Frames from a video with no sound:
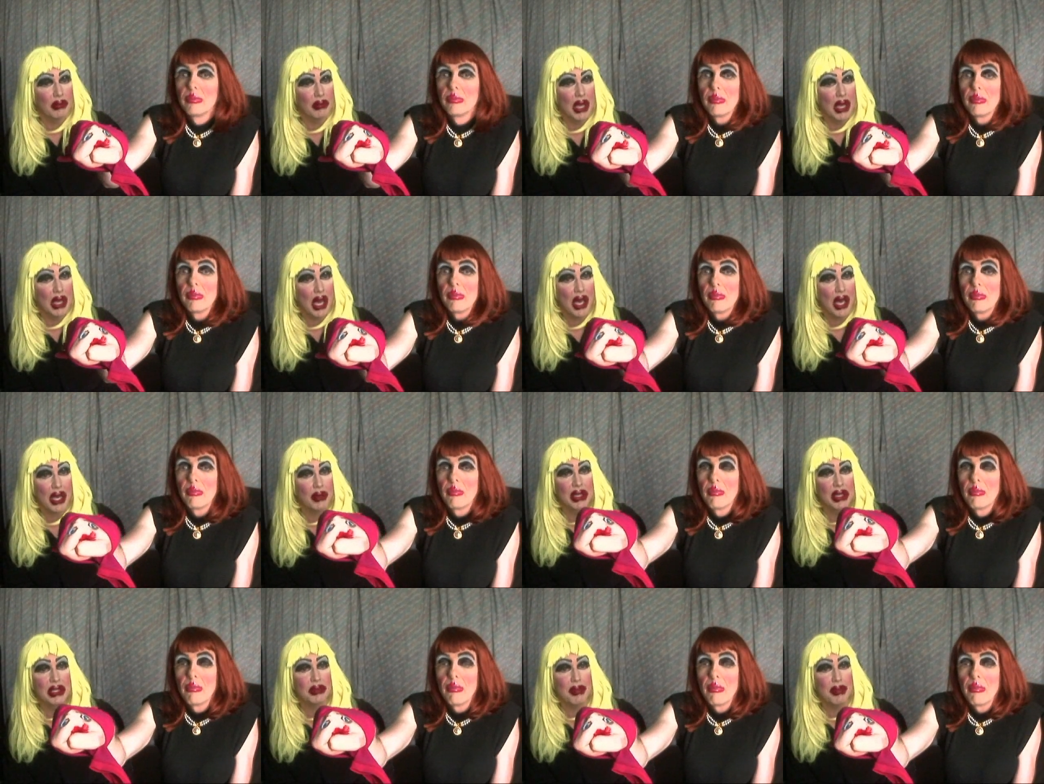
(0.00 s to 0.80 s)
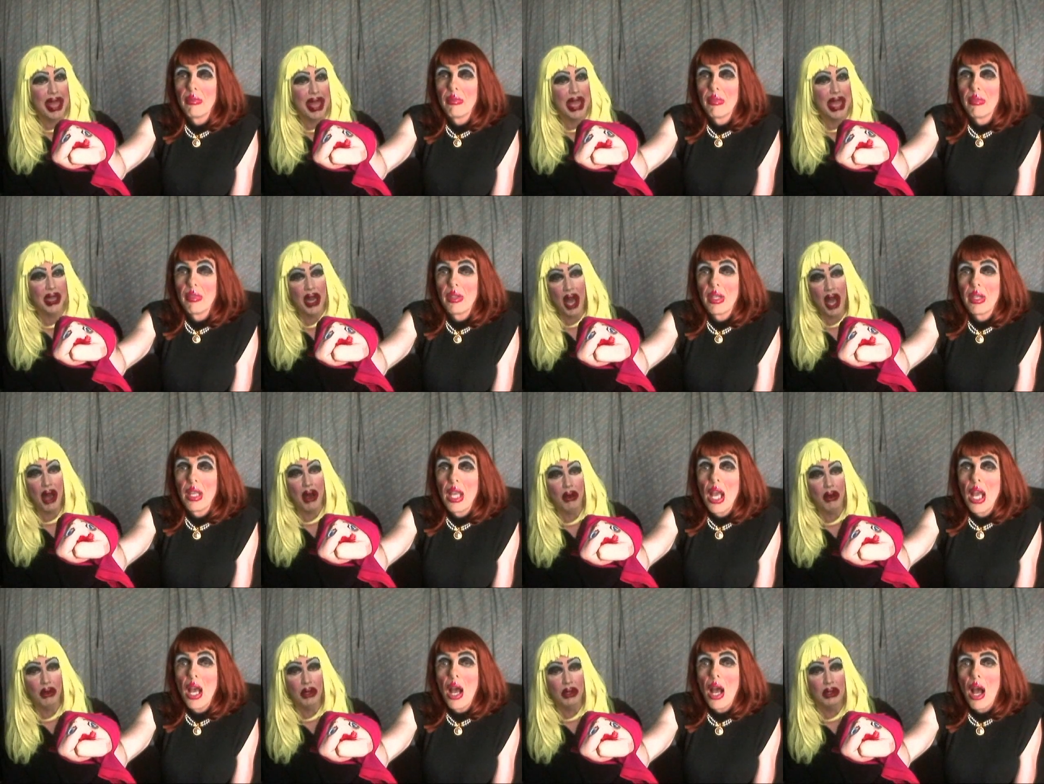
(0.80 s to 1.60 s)
Speaker 1: mm, uh, Miss
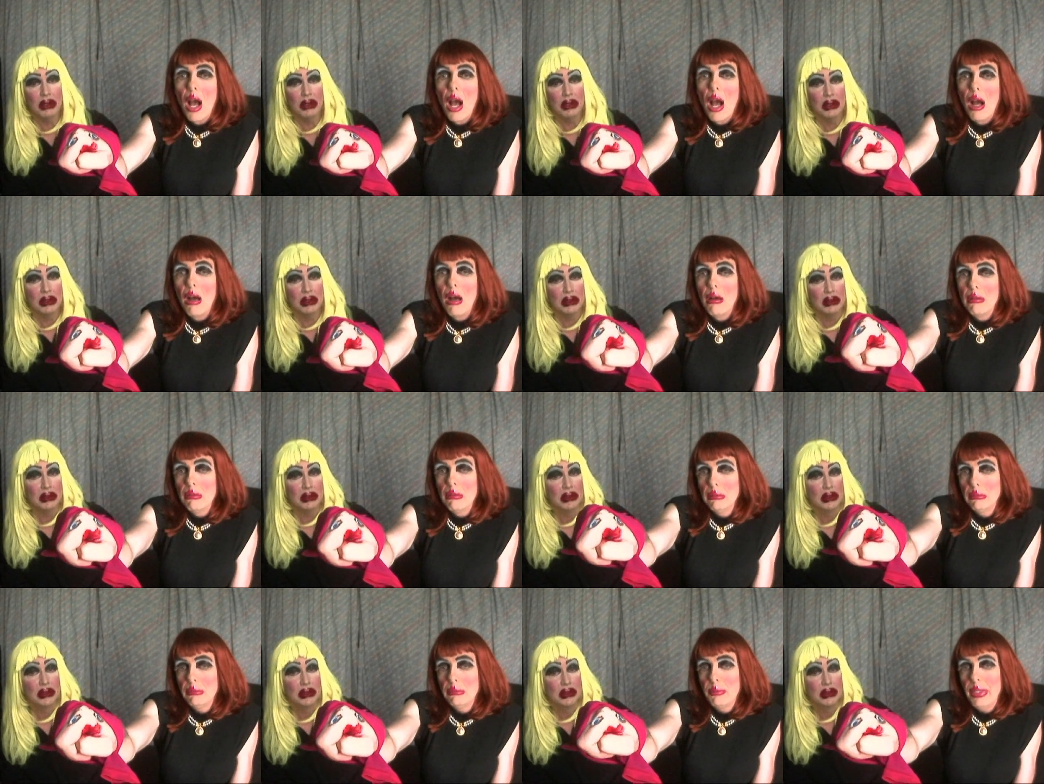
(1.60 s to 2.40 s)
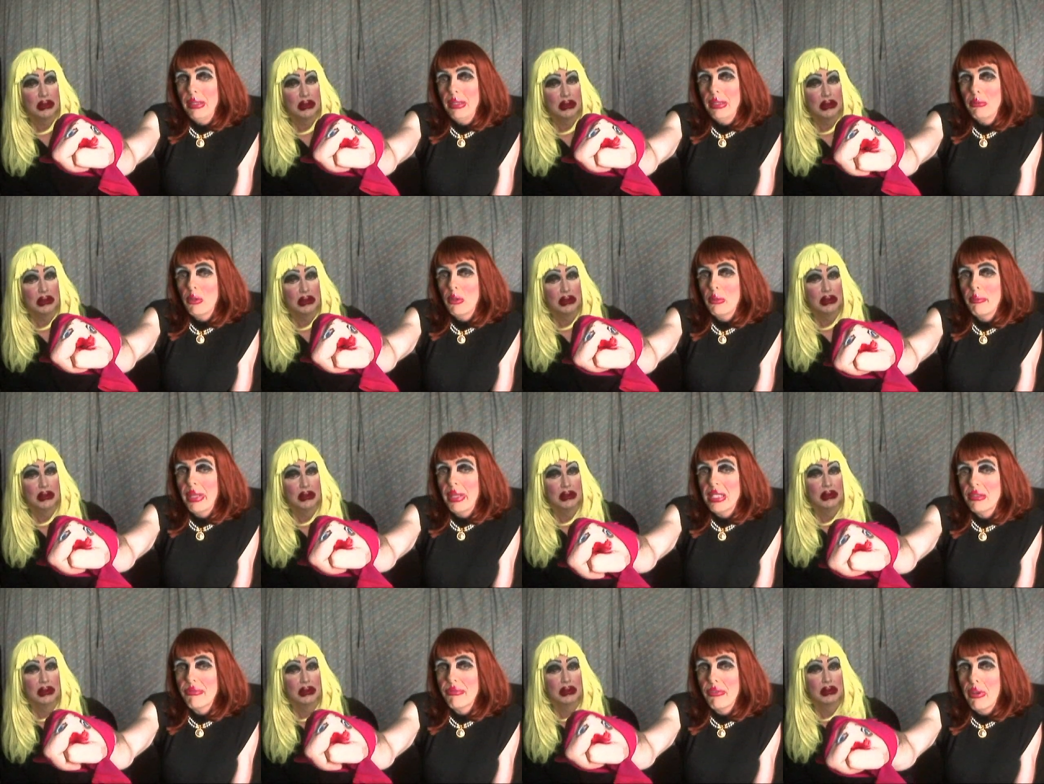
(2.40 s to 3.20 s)
Manhole?
Speaker 2: Oh, we were
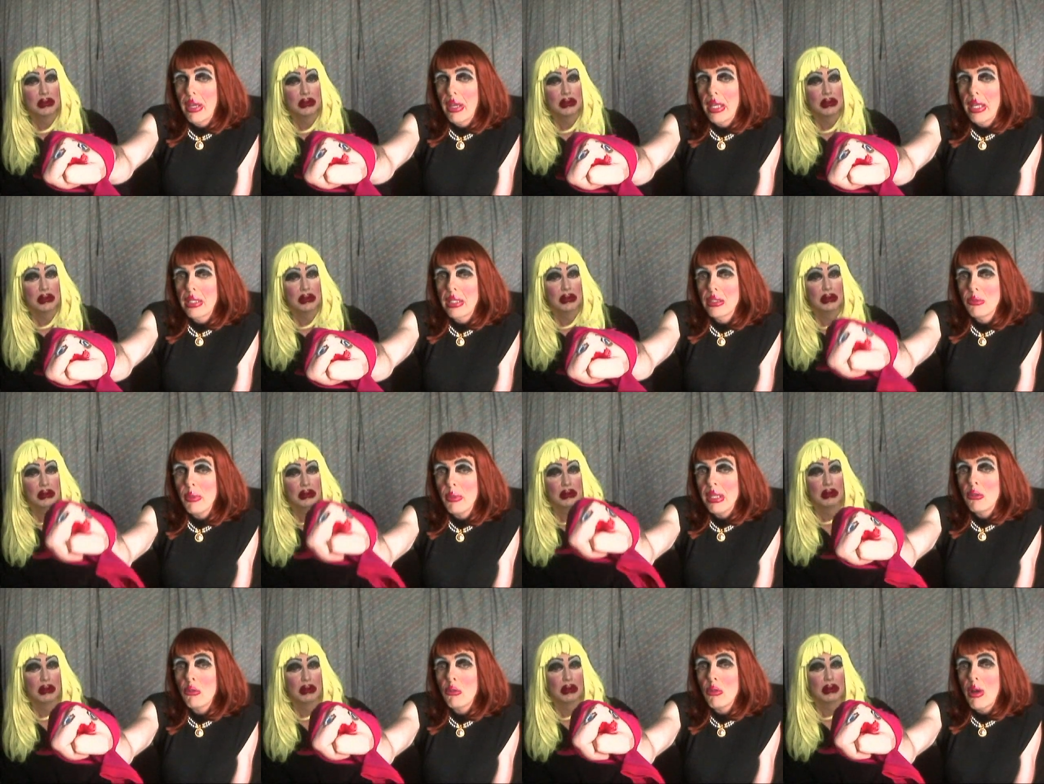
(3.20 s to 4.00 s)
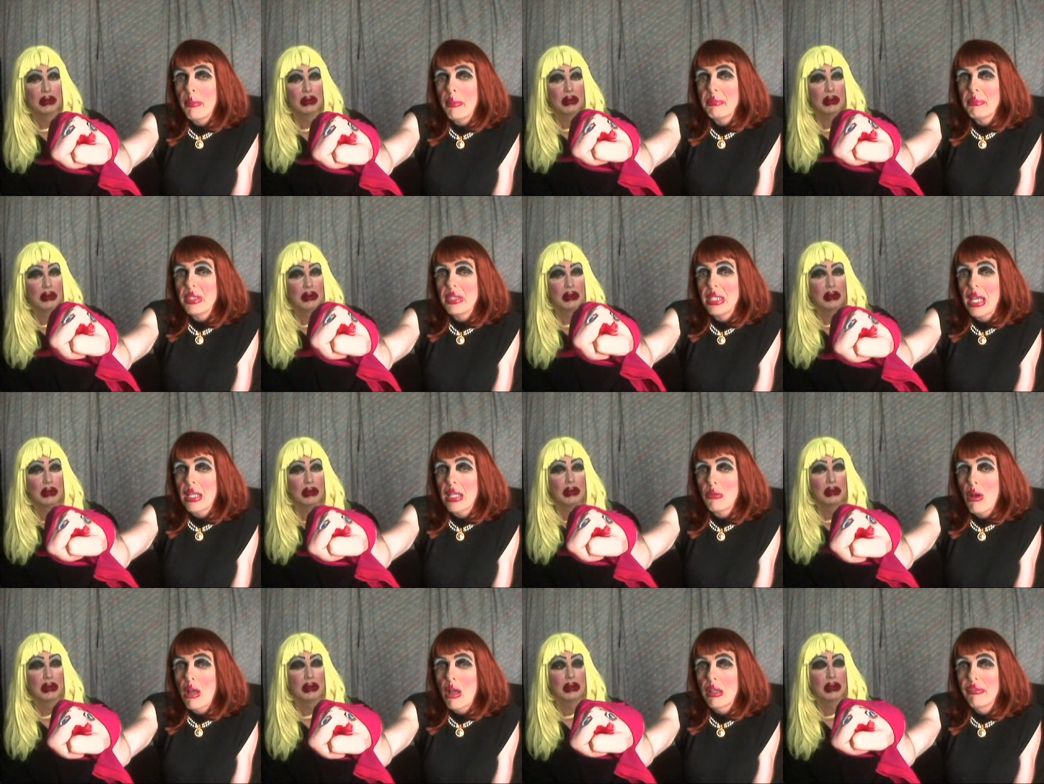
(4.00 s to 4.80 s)
best friends. We grew up
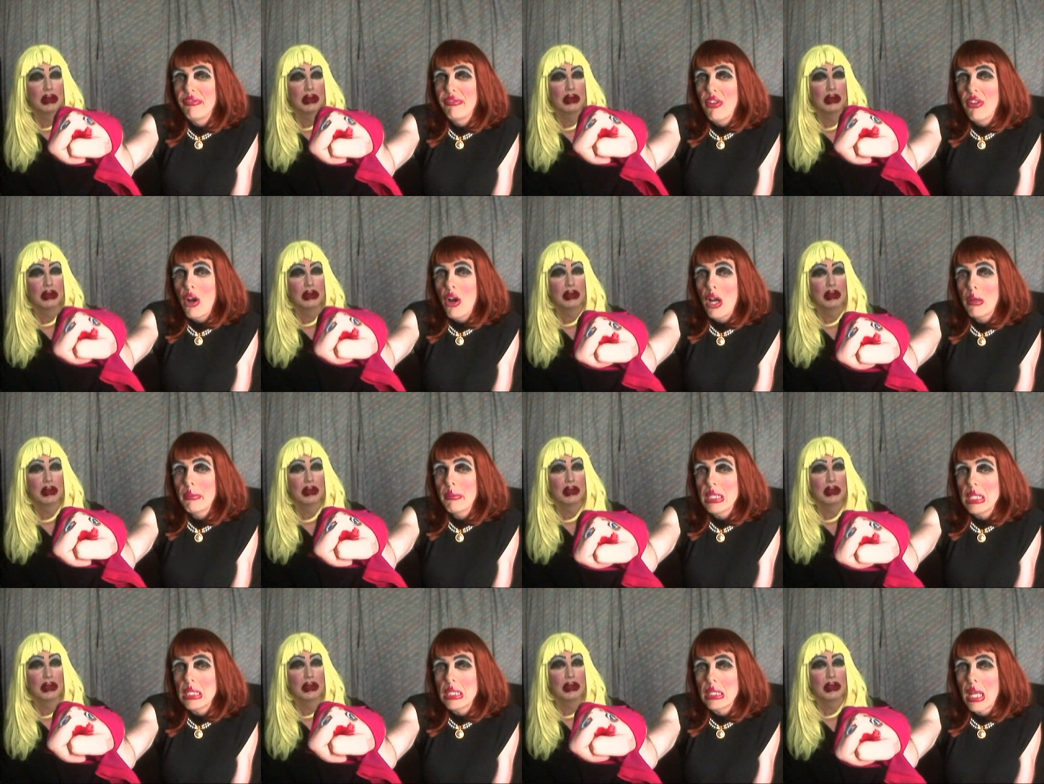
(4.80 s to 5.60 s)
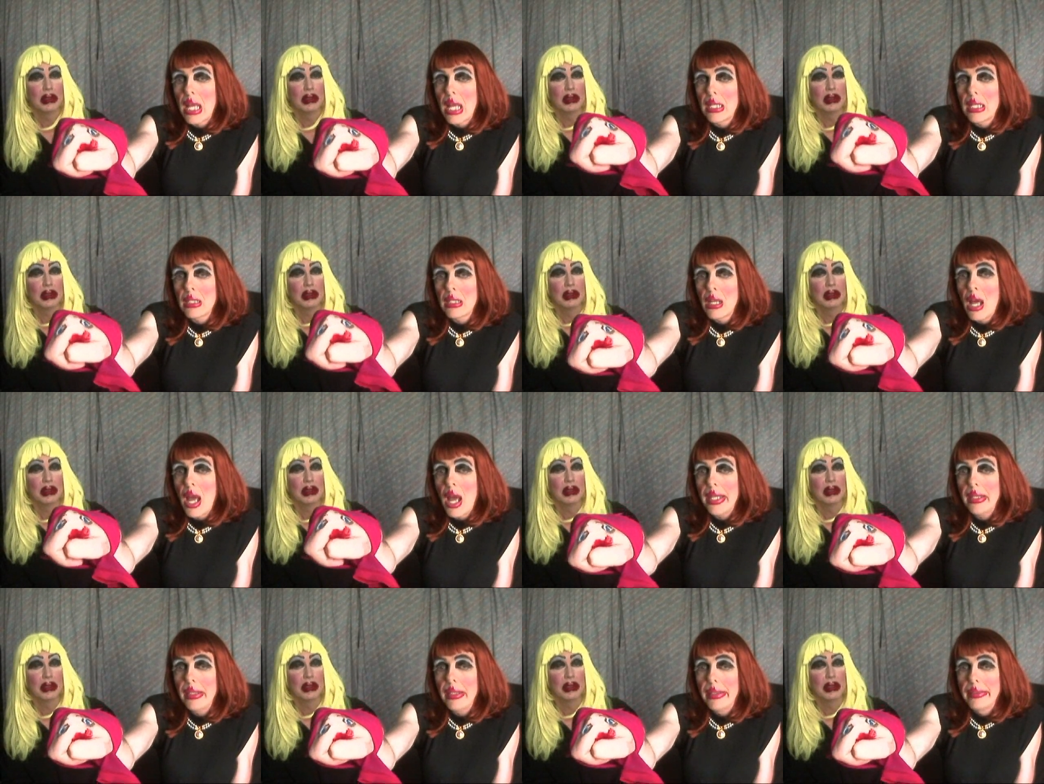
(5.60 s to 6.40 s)
together on a farm in Staten
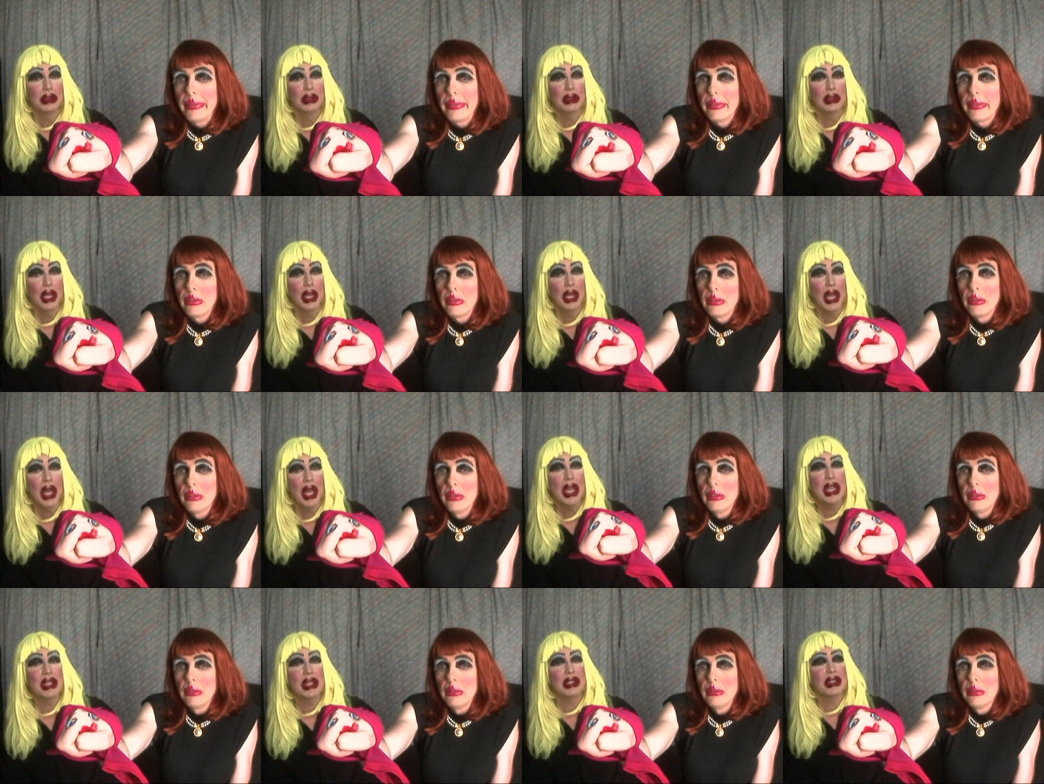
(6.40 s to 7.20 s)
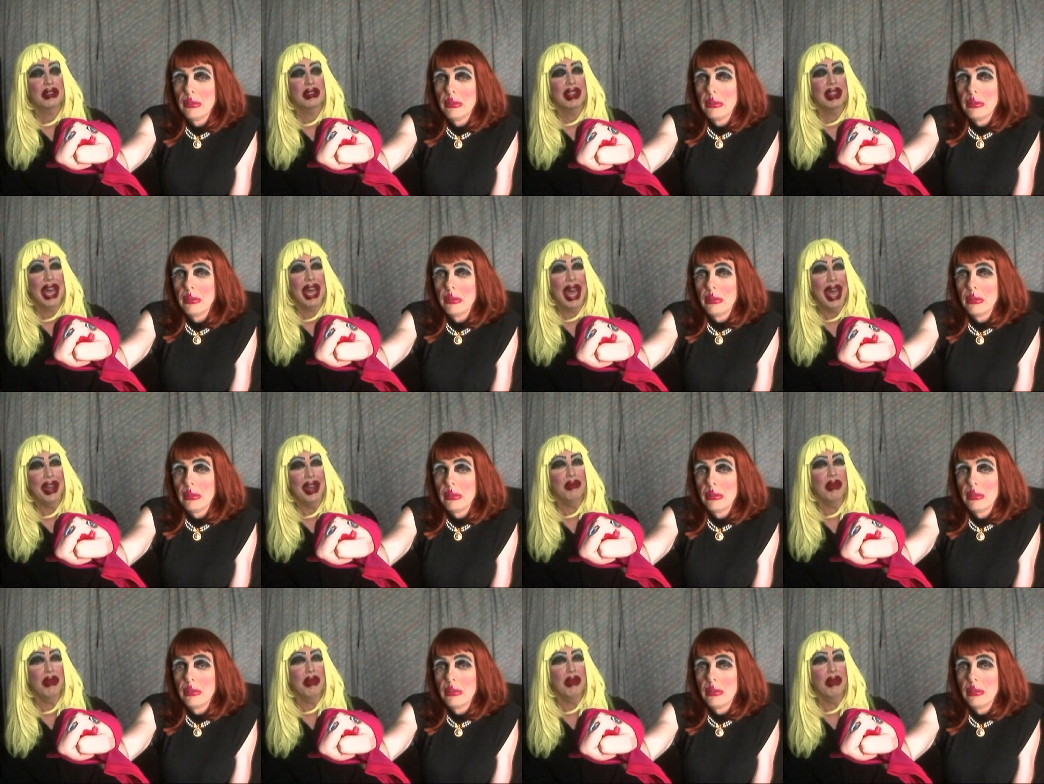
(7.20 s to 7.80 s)
Island. Is that